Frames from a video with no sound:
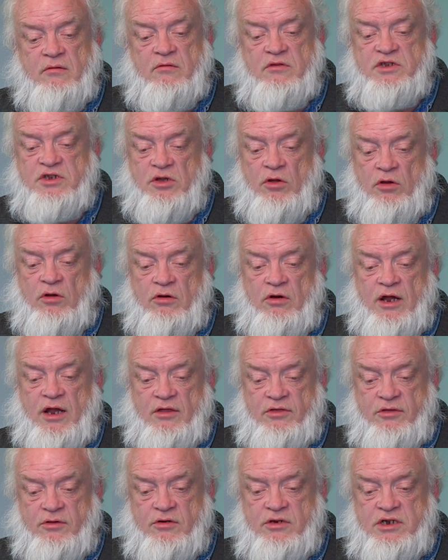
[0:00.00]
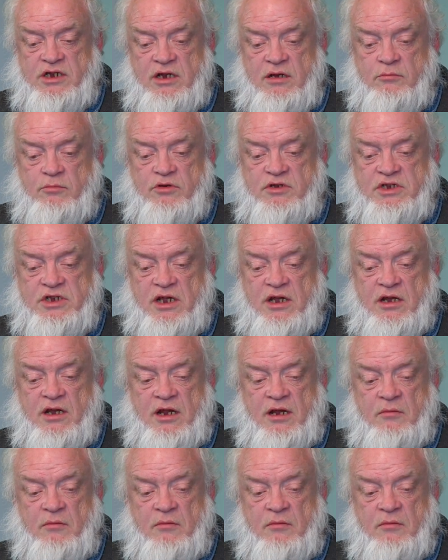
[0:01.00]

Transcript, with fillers: solar at 13%,